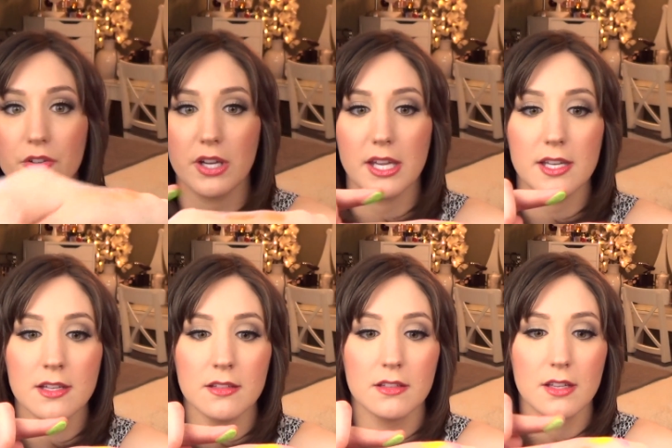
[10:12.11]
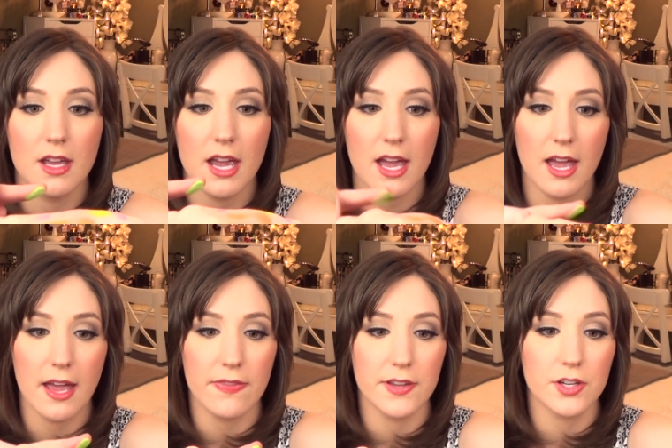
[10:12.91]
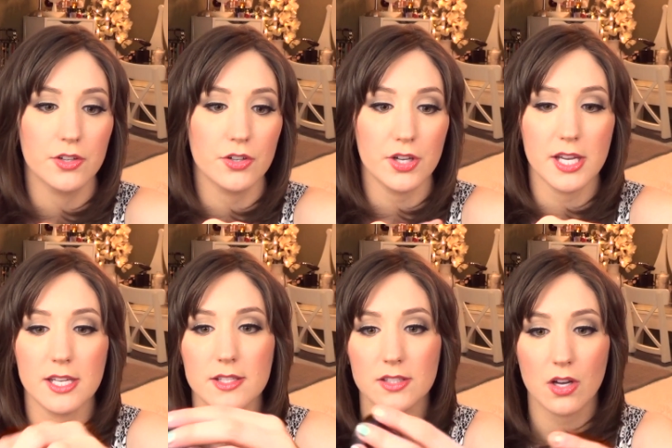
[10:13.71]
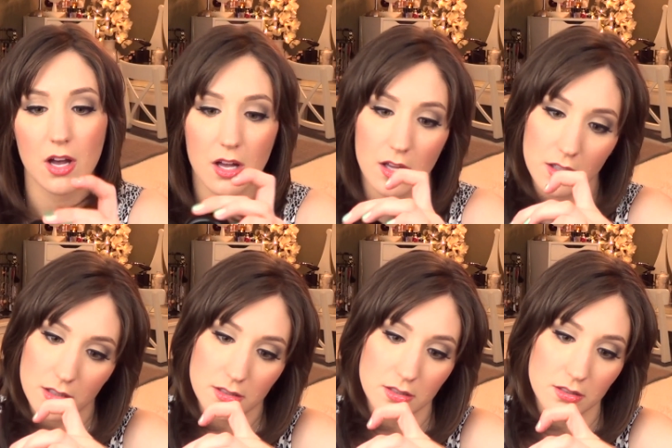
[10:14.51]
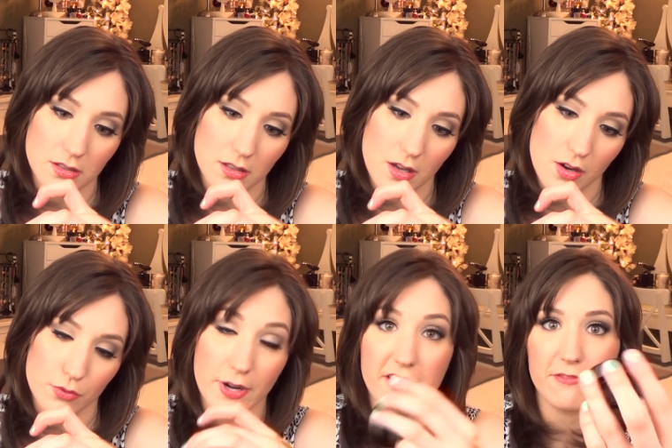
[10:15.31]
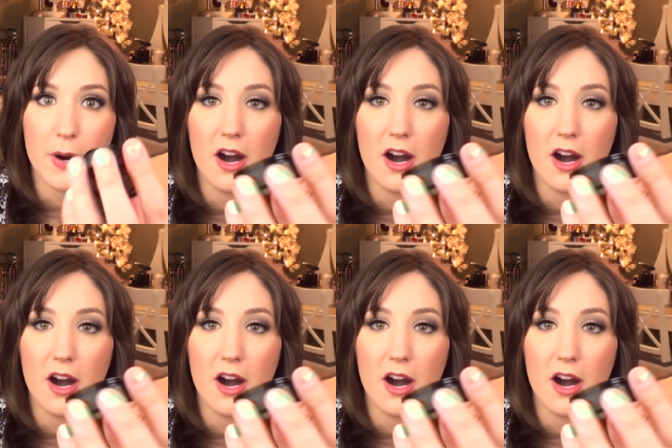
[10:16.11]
green, and the green is called Rave